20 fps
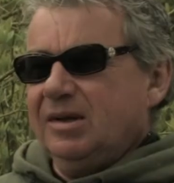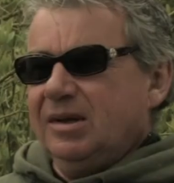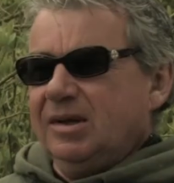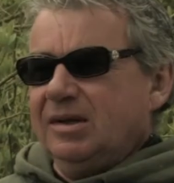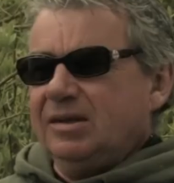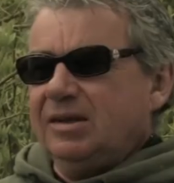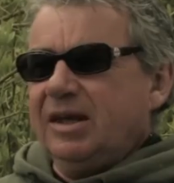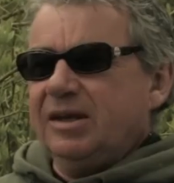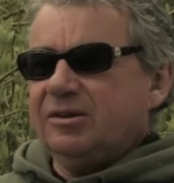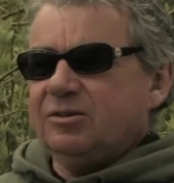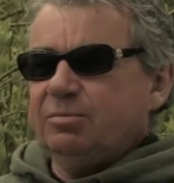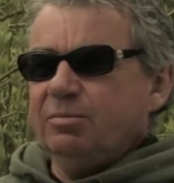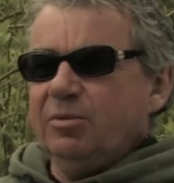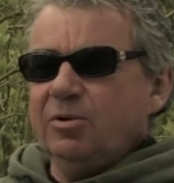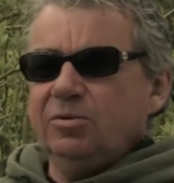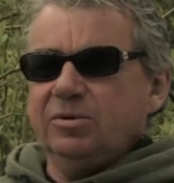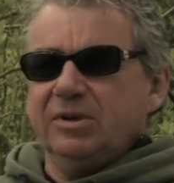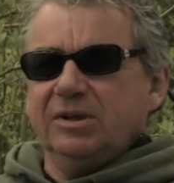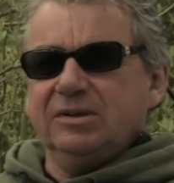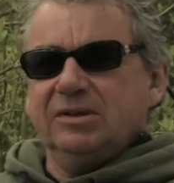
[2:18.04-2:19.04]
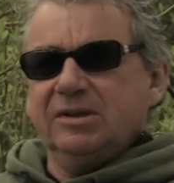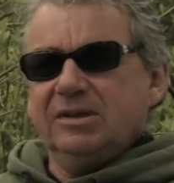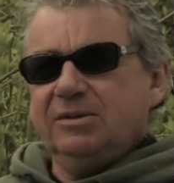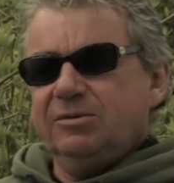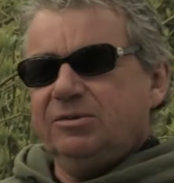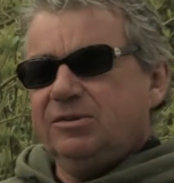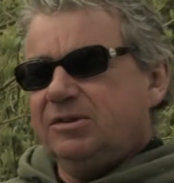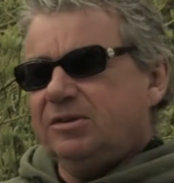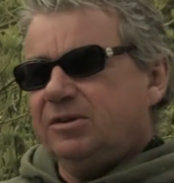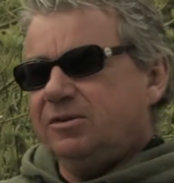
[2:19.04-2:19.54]
The next morning he
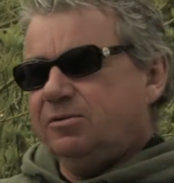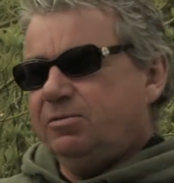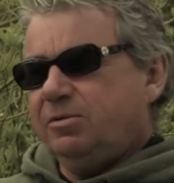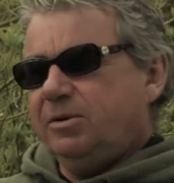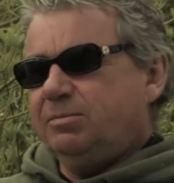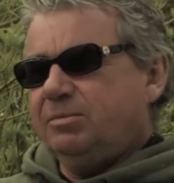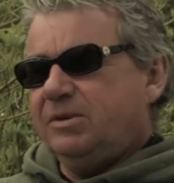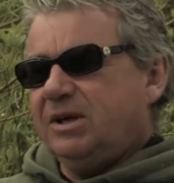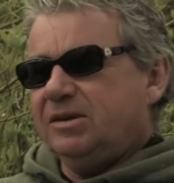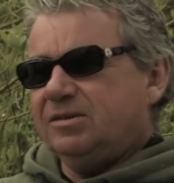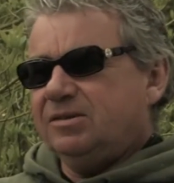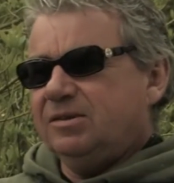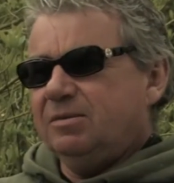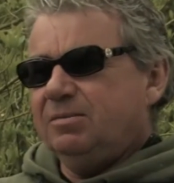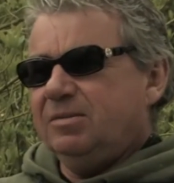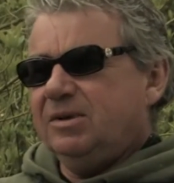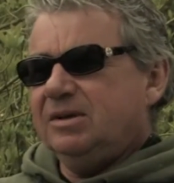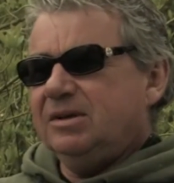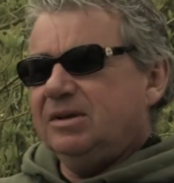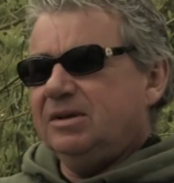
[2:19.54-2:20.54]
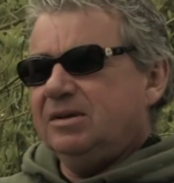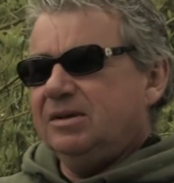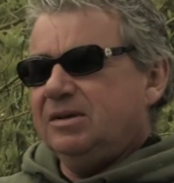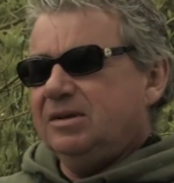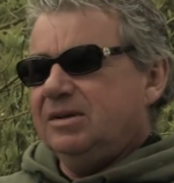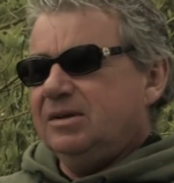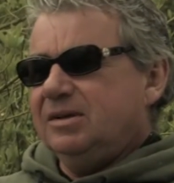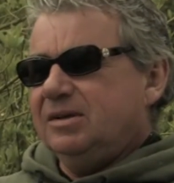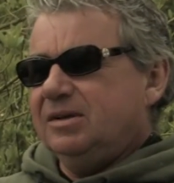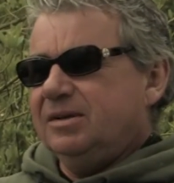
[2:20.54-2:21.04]
was in the swim next to me.
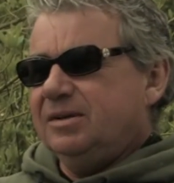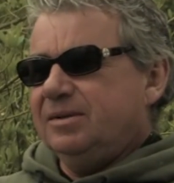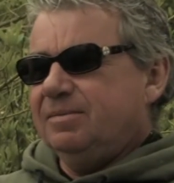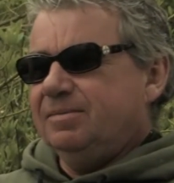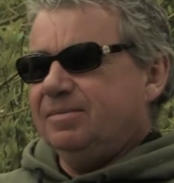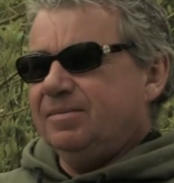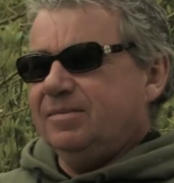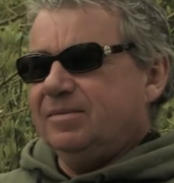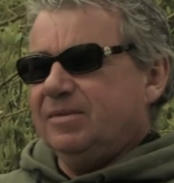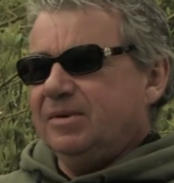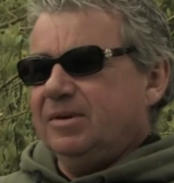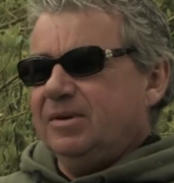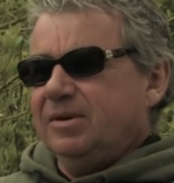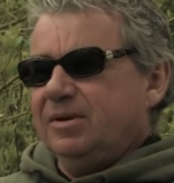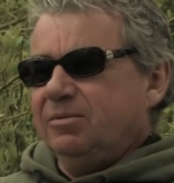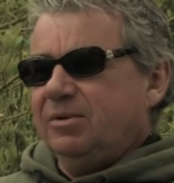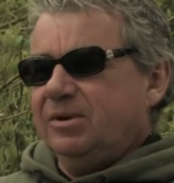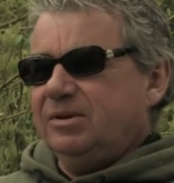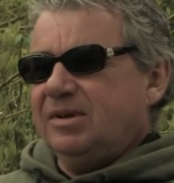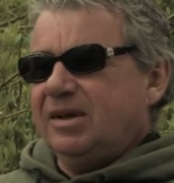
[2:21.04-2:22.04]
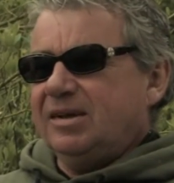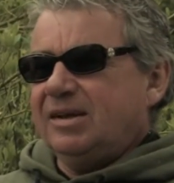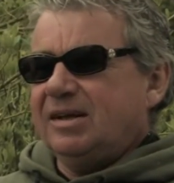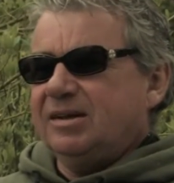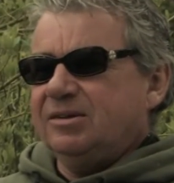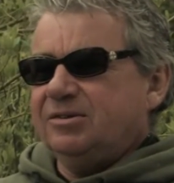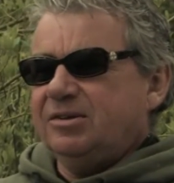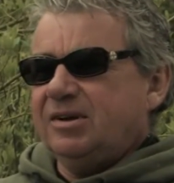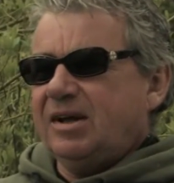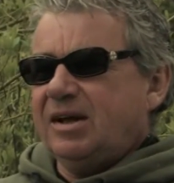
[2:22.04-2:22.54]
Went down and
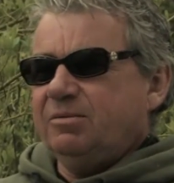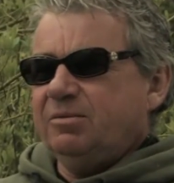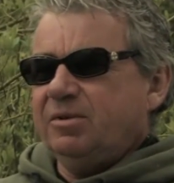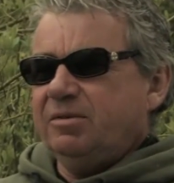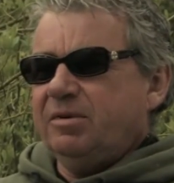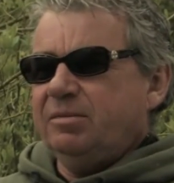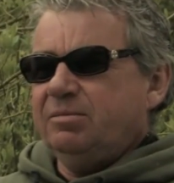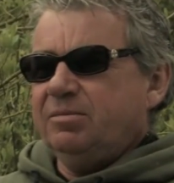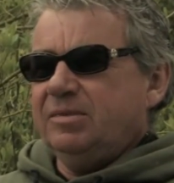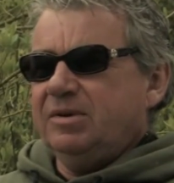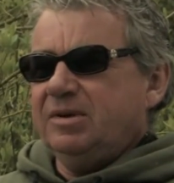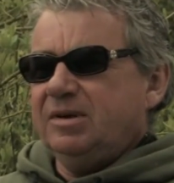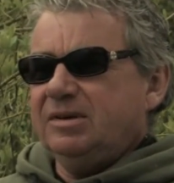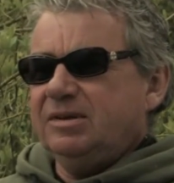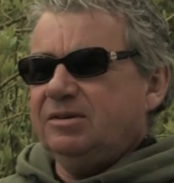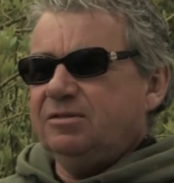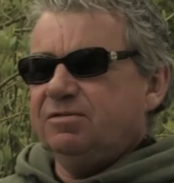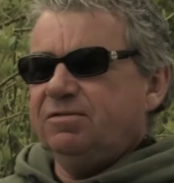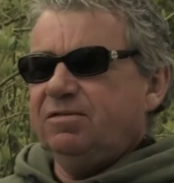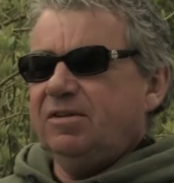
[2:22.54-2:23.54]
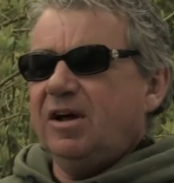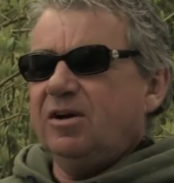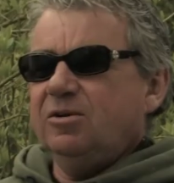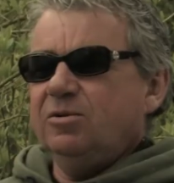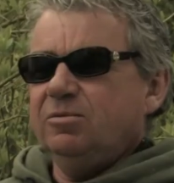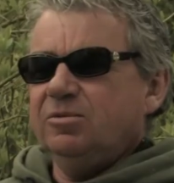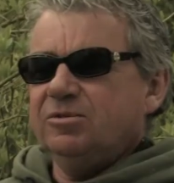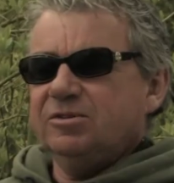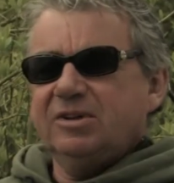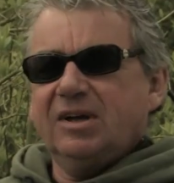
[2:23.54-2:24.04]
had a chat with him, and his
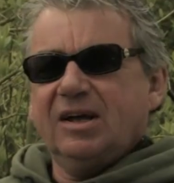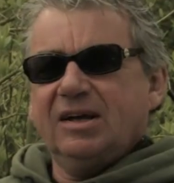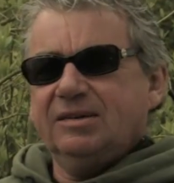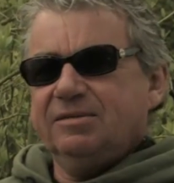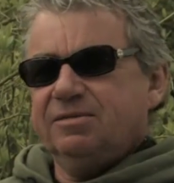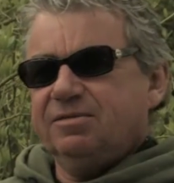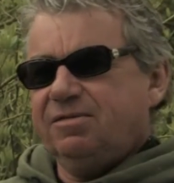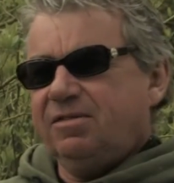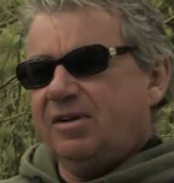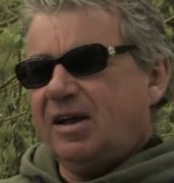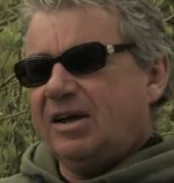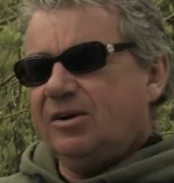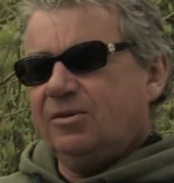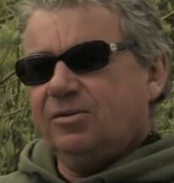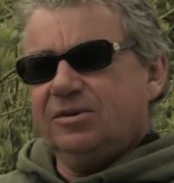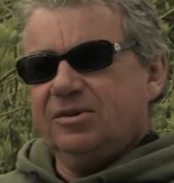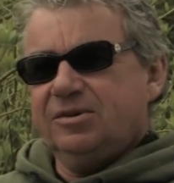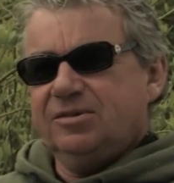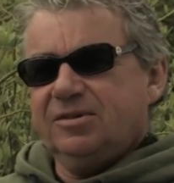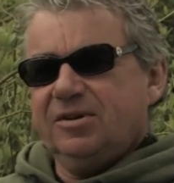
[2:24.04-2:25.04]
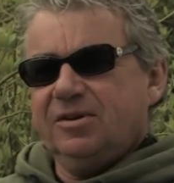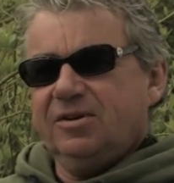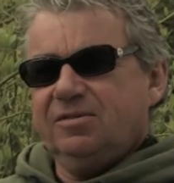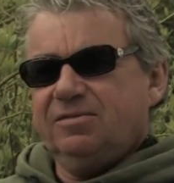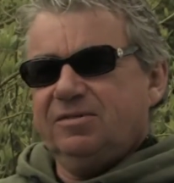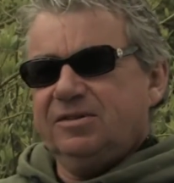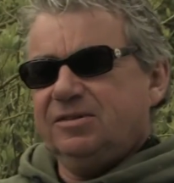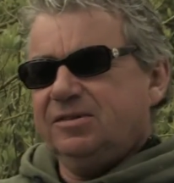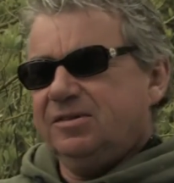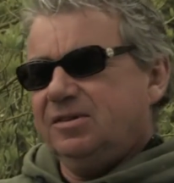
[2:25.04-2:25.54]
float was laying flat on the
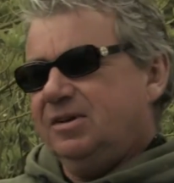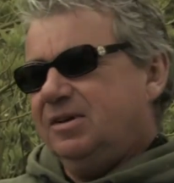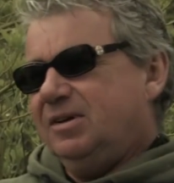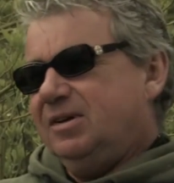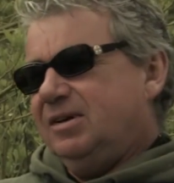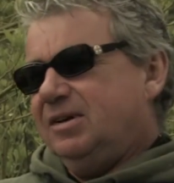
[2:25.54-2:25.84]
surface.